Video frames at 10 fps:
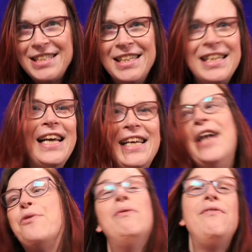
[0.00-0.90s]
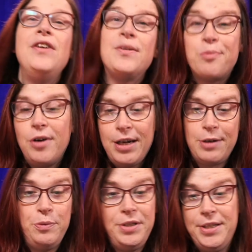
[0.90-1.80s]
it can get with this
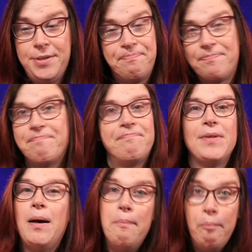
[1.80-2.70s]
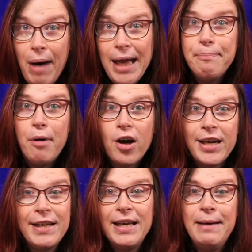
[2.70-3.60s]
product, which is
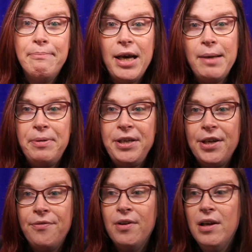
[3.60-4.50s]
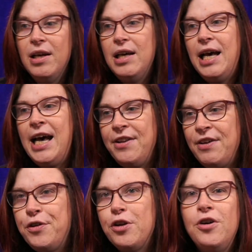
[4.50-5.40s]
mind-boggling, in my opinion. And
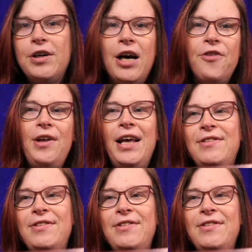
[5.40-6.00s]
if you look out at